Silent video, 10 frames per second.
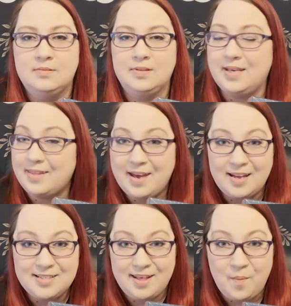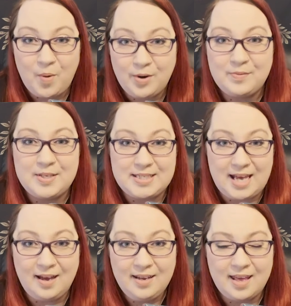Like, they got to that part of the
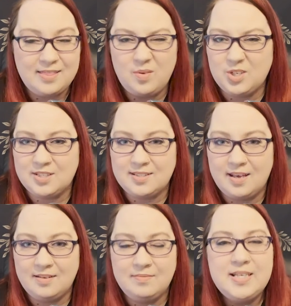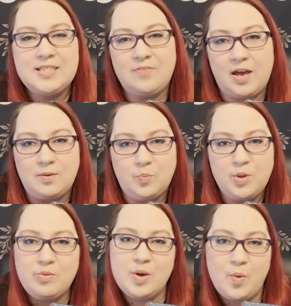deck and they were just like, it's fine,
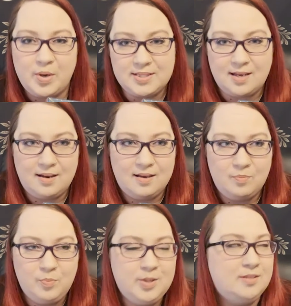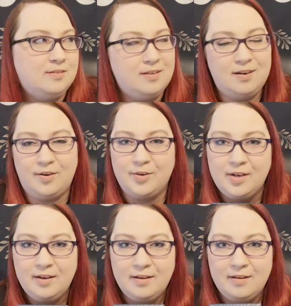put 3 coins on it, put,
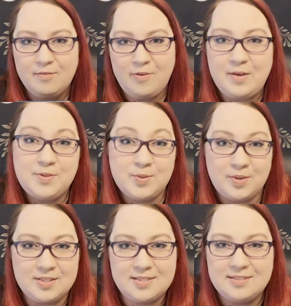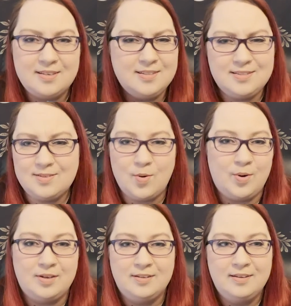5 swords, it's cool.